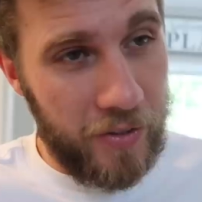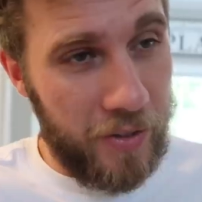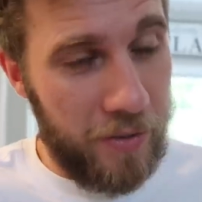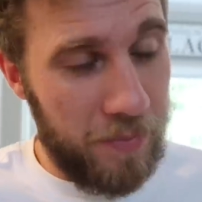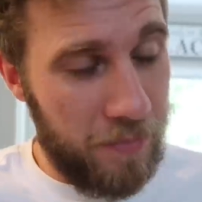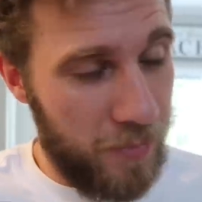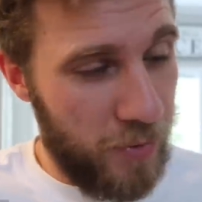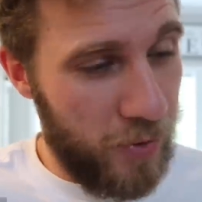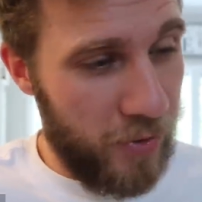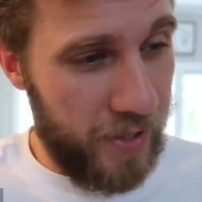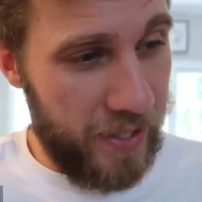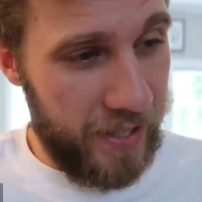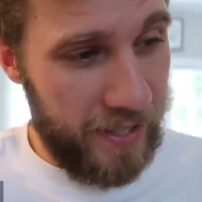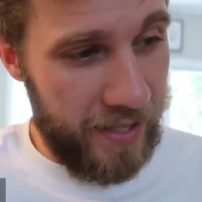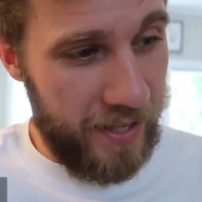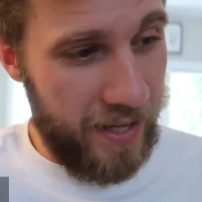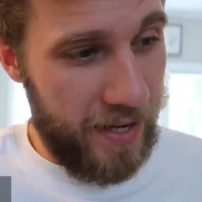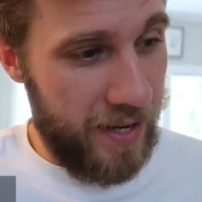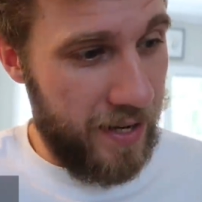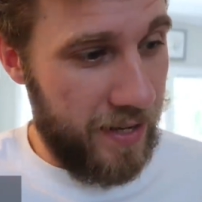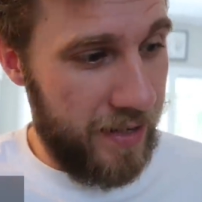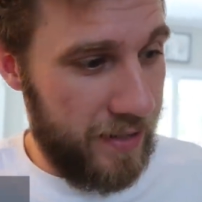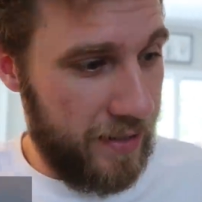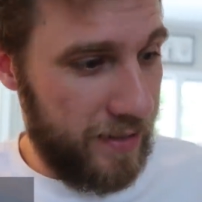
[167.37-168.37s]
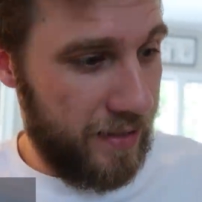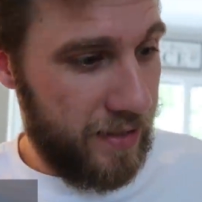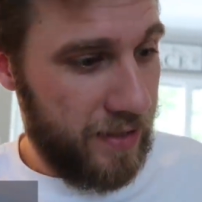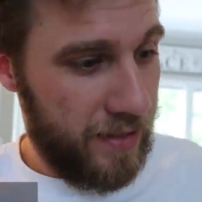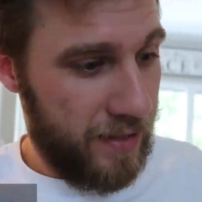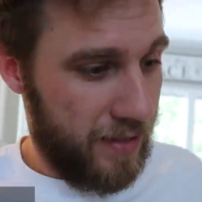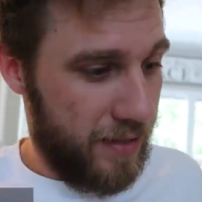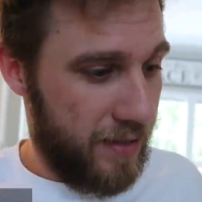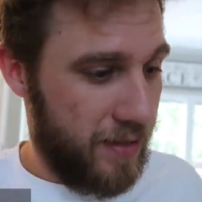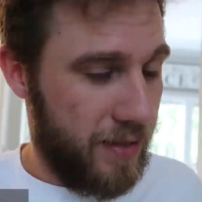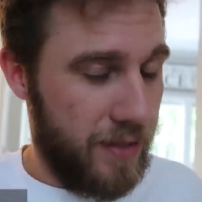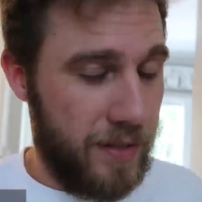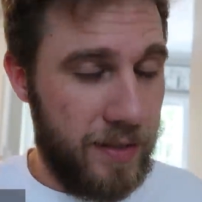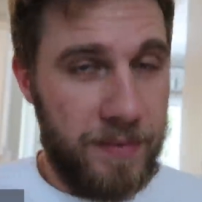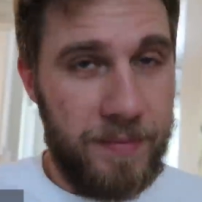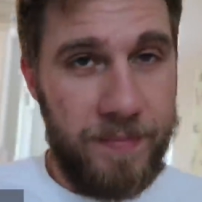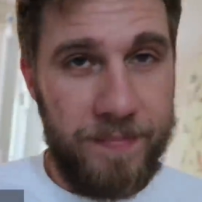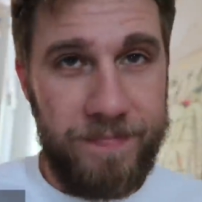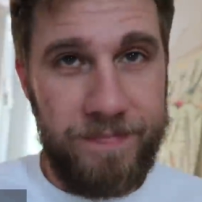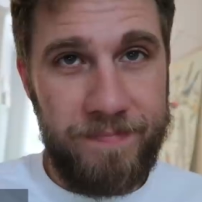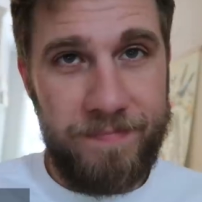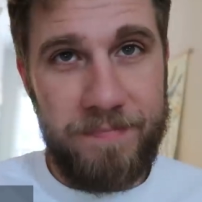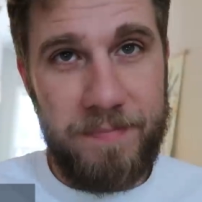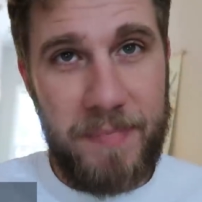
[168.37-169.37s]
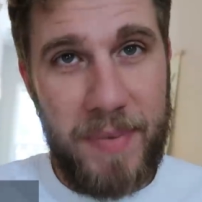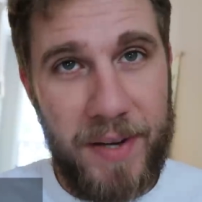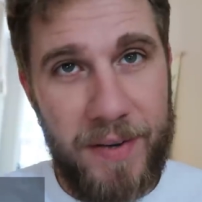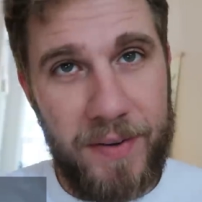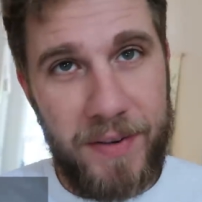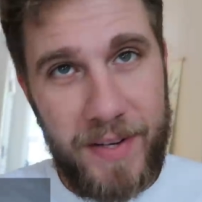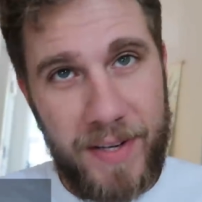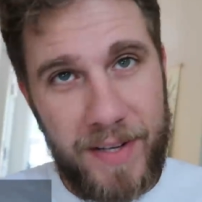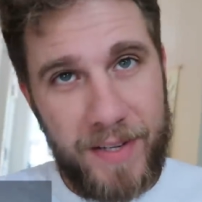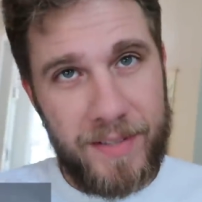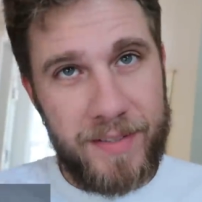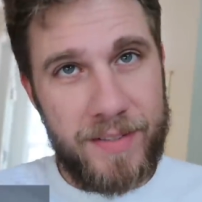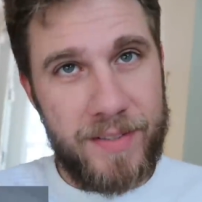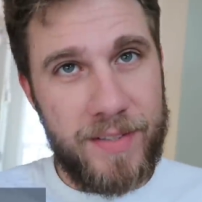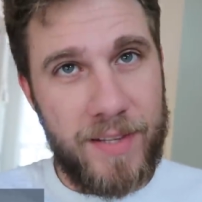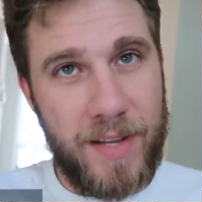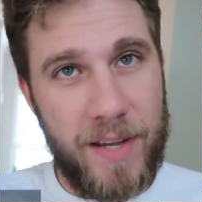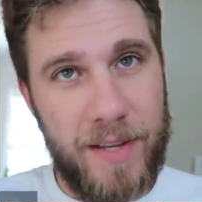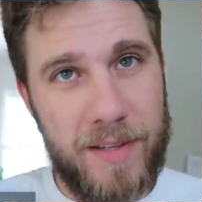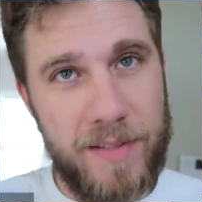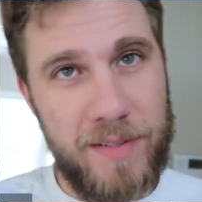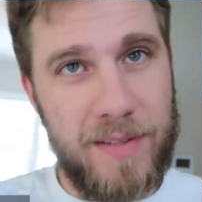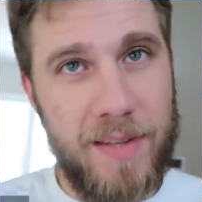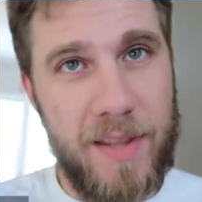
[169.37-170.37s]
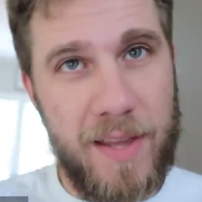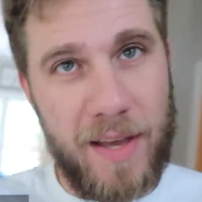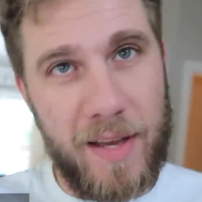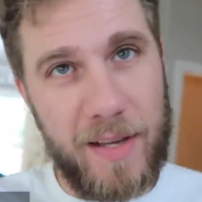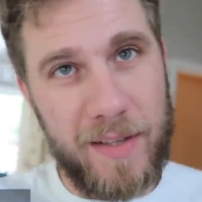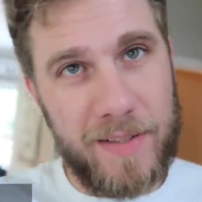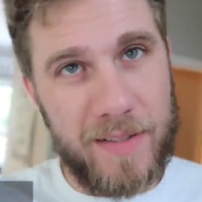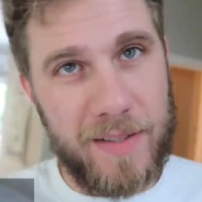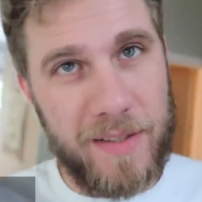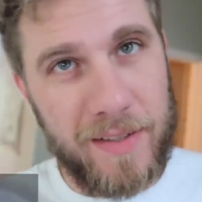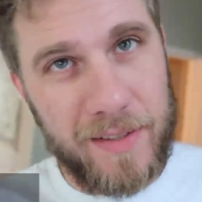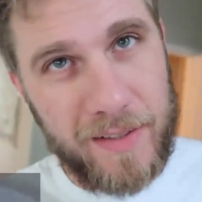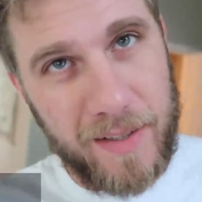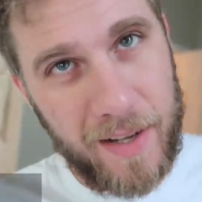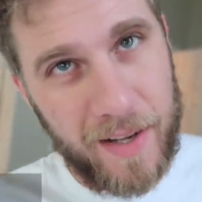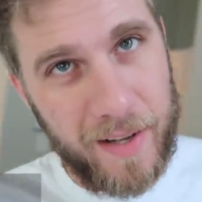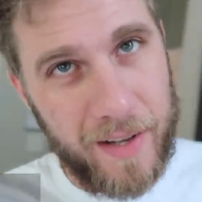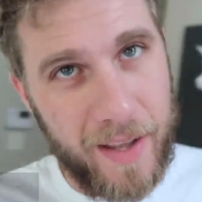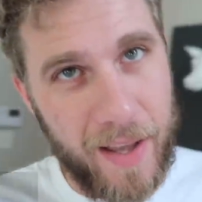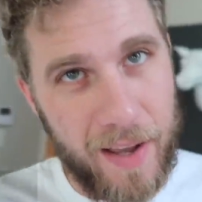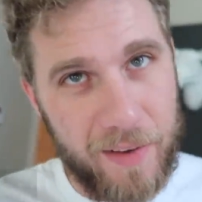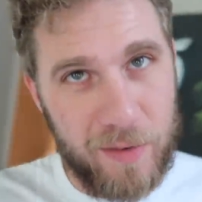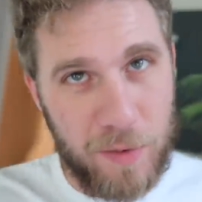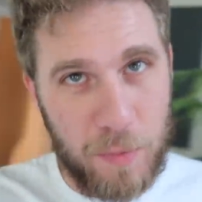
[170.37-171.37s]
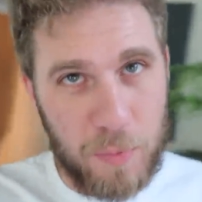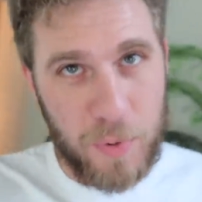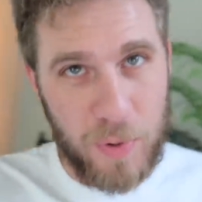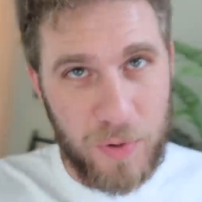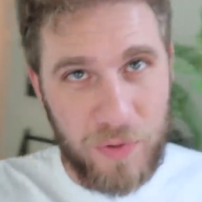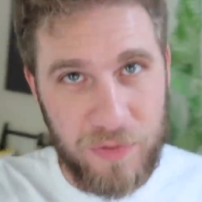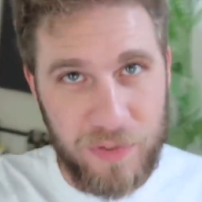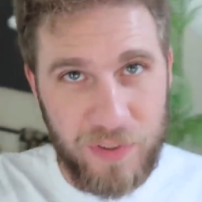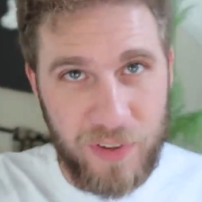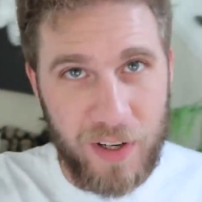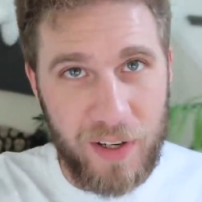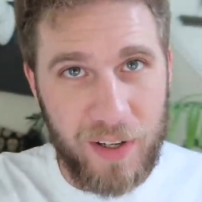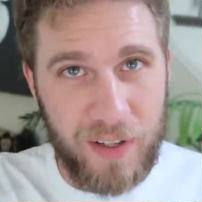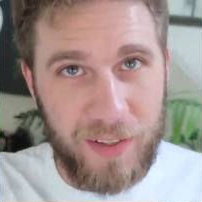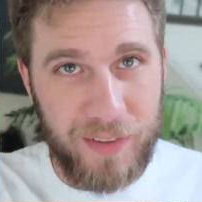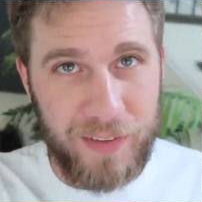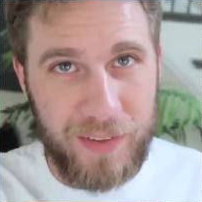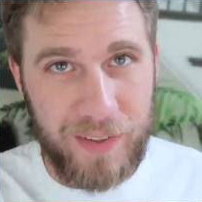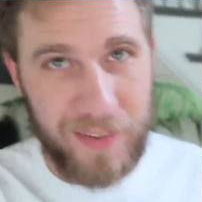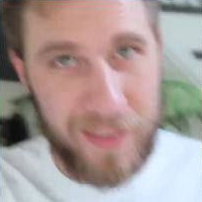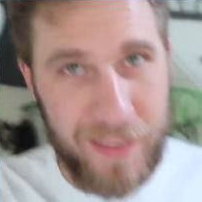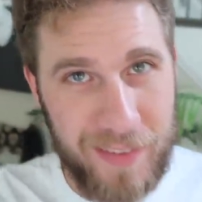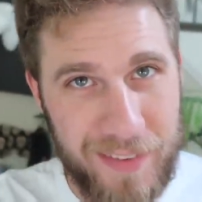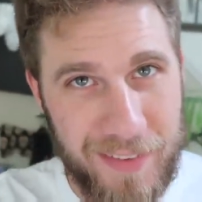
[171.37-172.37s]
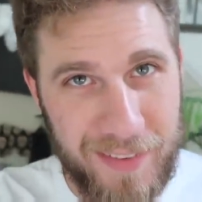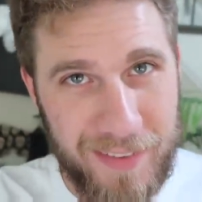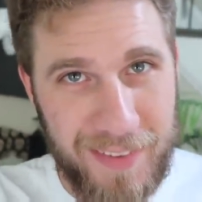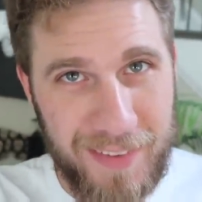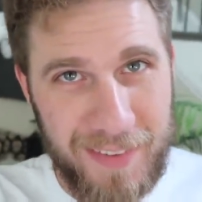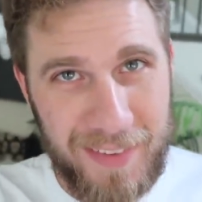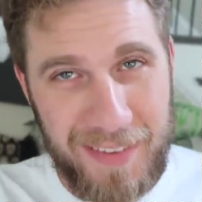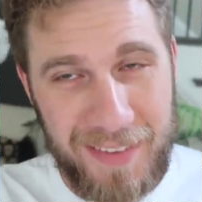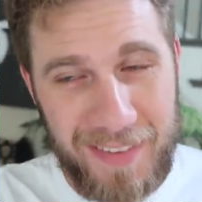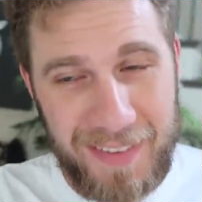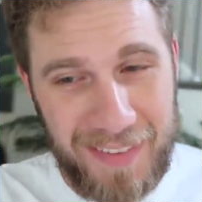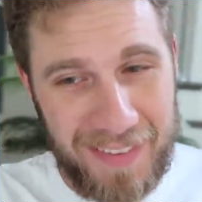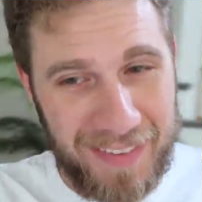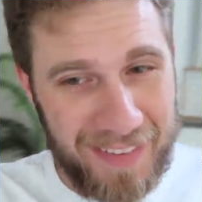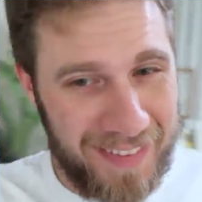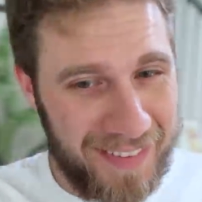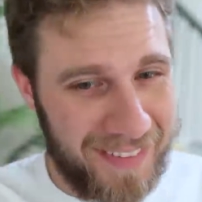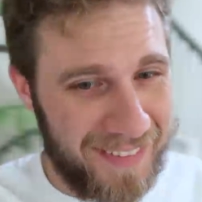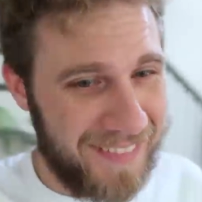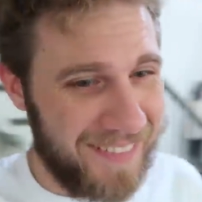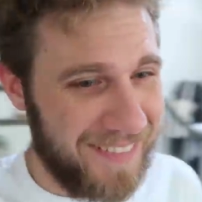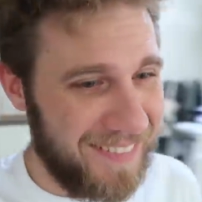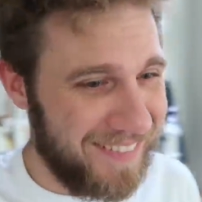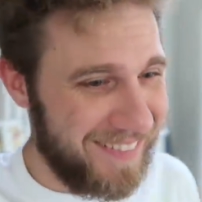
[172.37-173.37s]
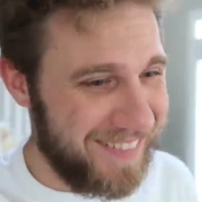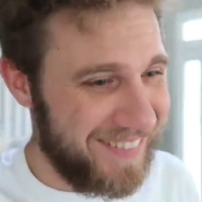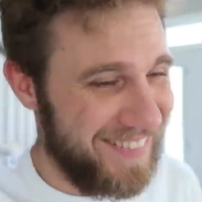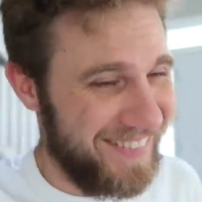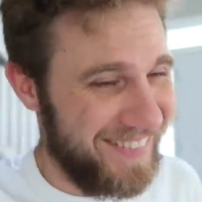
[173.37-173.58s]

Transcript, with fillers: Good morning, guys. Mary says that I have a bouffant. Well, no.